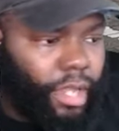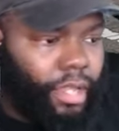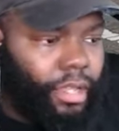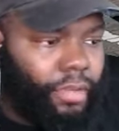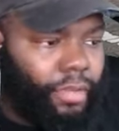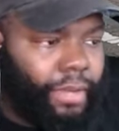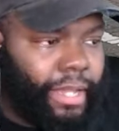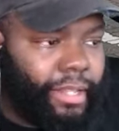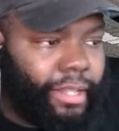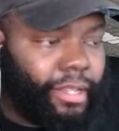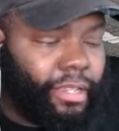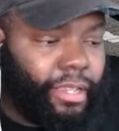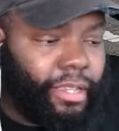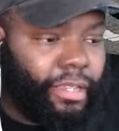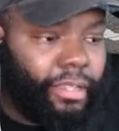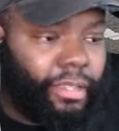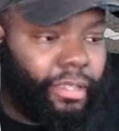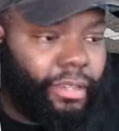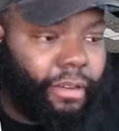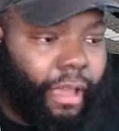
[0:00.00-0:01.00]
Wait, there's
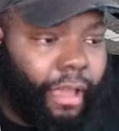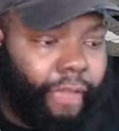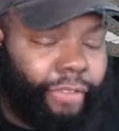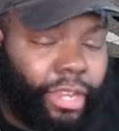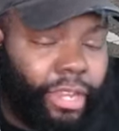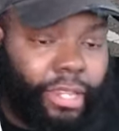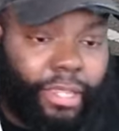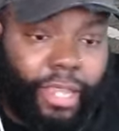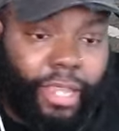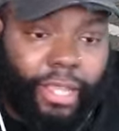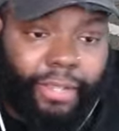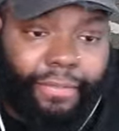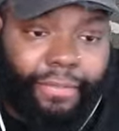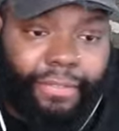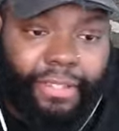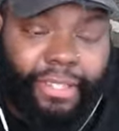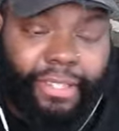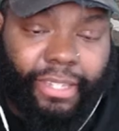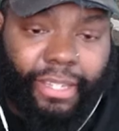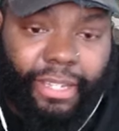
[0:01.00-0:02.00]
a driving test
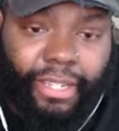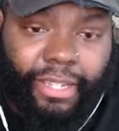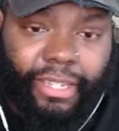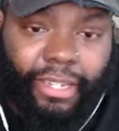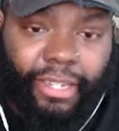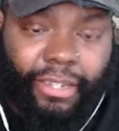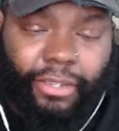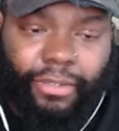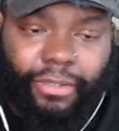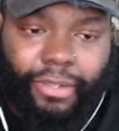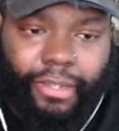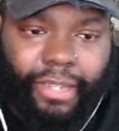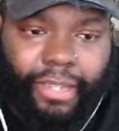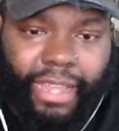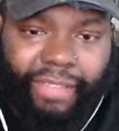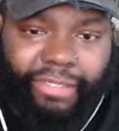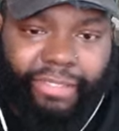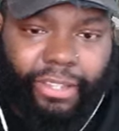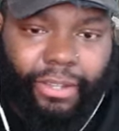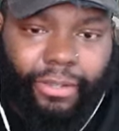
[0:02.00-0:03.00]
facility? You just
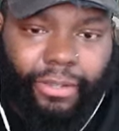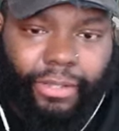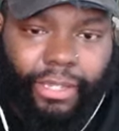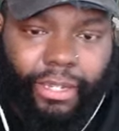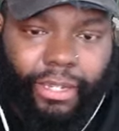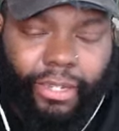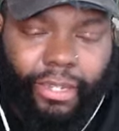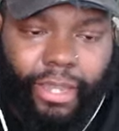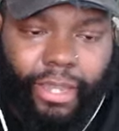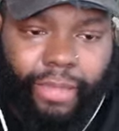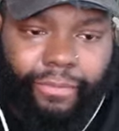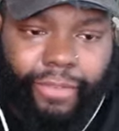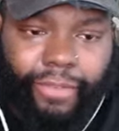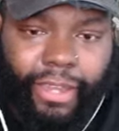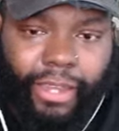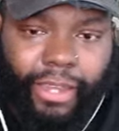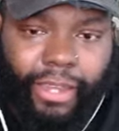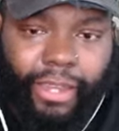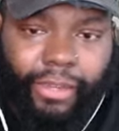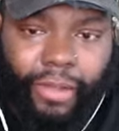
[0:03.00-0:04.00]
have to go to the
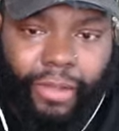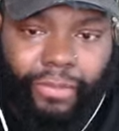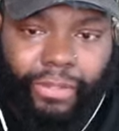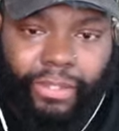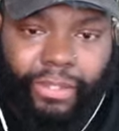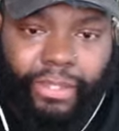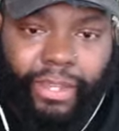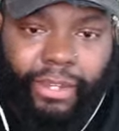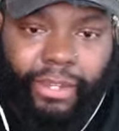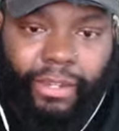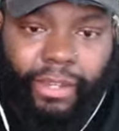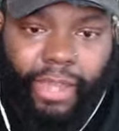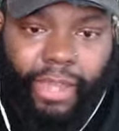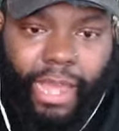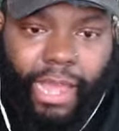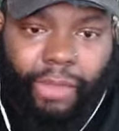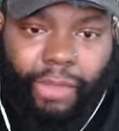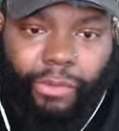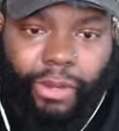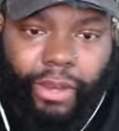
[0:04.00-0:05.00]
DMV and you have to stand in
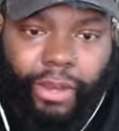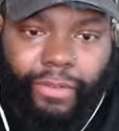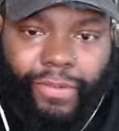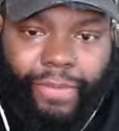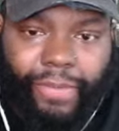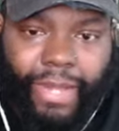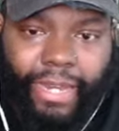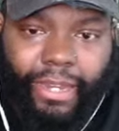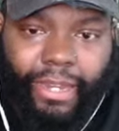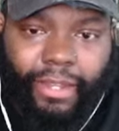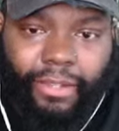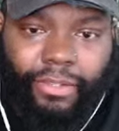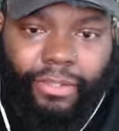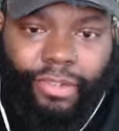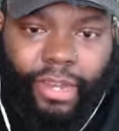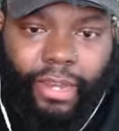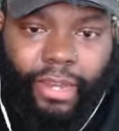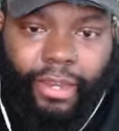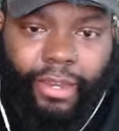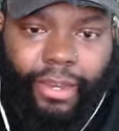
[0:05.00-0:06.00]
line with everybody else
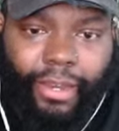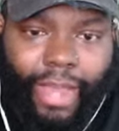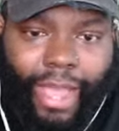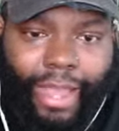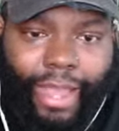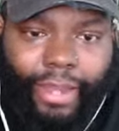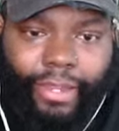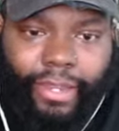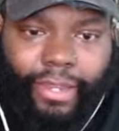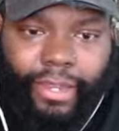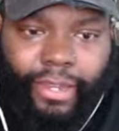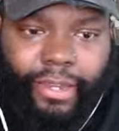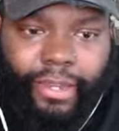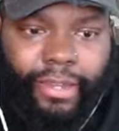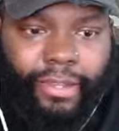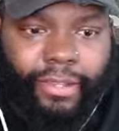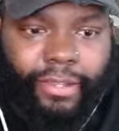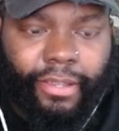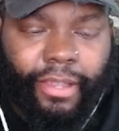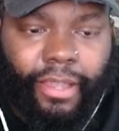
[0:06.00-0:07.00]
trying to get
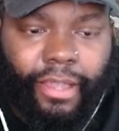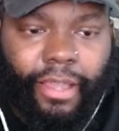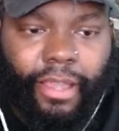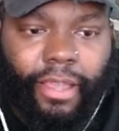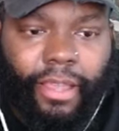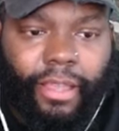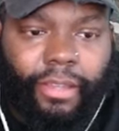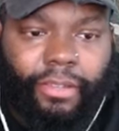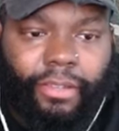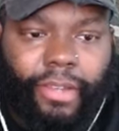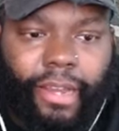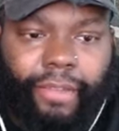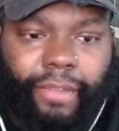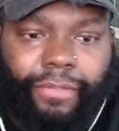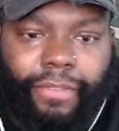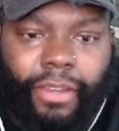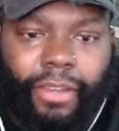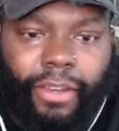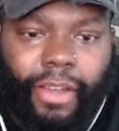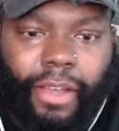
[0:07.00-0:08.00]
IDs, trying to
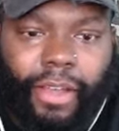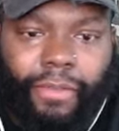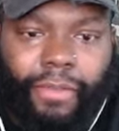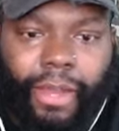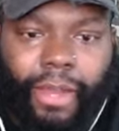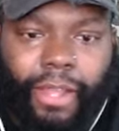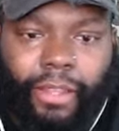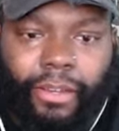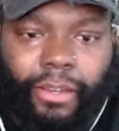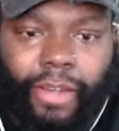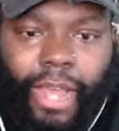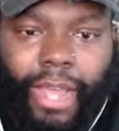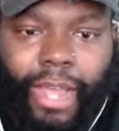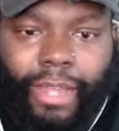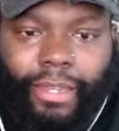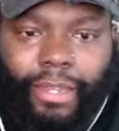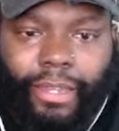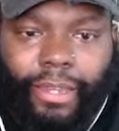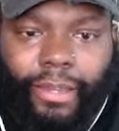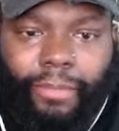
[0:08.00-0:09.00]
figure out regular
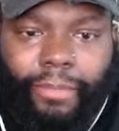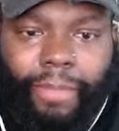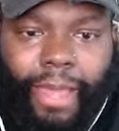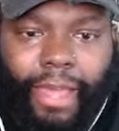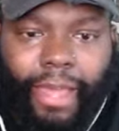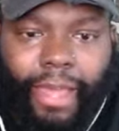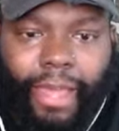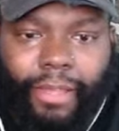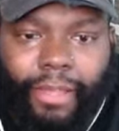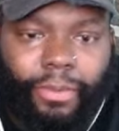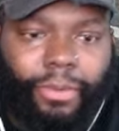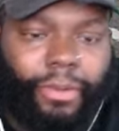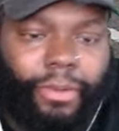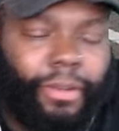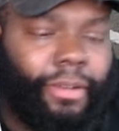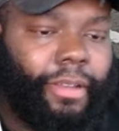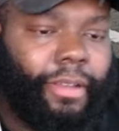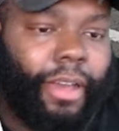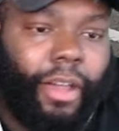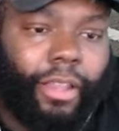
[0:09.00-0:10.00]
ID,
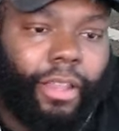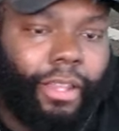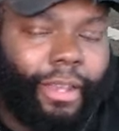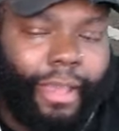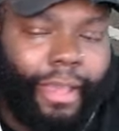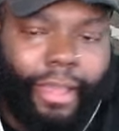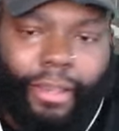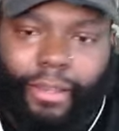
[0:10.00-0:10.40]
passport, all of that